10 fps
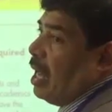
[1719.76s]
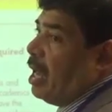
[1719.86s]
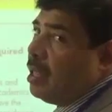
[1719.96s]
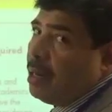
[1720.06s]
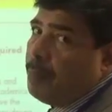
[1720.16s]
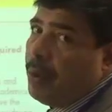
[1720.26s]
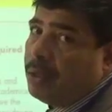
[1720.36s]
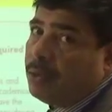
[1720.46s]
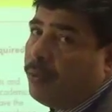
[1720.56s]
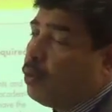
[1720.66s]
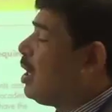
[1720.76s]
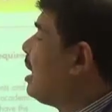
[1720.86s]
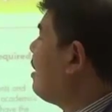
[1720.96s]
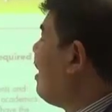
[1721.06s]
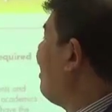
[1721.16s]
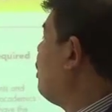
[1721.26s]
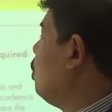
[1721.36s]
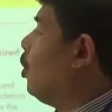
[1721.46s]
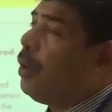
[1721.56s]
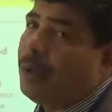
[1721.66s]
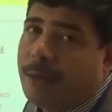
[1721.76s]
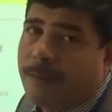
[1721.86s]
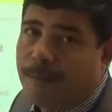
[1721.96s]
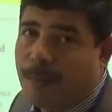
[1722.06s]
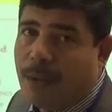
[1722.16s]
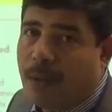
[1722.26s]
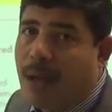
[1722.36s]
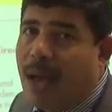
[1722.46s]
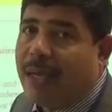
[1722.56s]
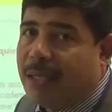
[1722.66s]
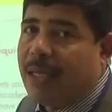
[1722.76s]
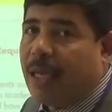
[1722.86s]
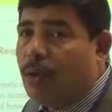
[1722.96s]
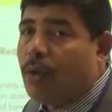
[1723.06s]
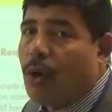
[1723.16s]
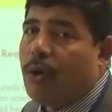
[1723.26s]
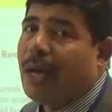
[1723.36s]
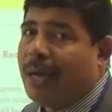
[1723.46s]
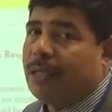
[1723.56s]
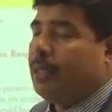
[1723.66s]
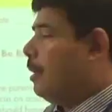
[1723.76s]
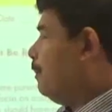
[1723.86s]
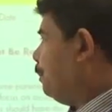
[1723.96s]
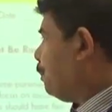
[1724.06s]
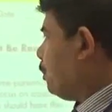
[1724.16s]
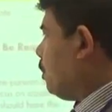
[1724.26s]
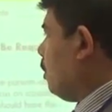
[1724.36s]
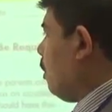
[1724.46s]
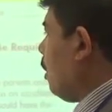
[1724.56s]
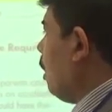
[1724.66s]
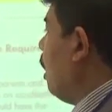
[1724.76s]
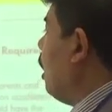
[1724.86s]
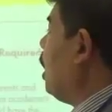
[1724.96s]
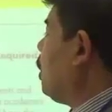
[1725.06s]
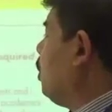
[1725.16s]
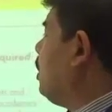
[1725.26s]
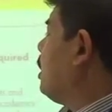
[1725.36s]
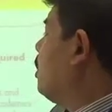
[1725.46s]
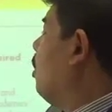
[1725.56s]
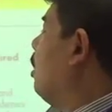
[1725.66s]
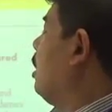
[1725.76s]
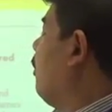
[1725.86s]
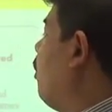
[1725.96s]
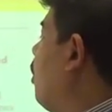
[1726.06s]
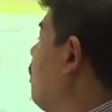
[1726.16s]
giving the other point of view. Just write your idea, your own idea. Should school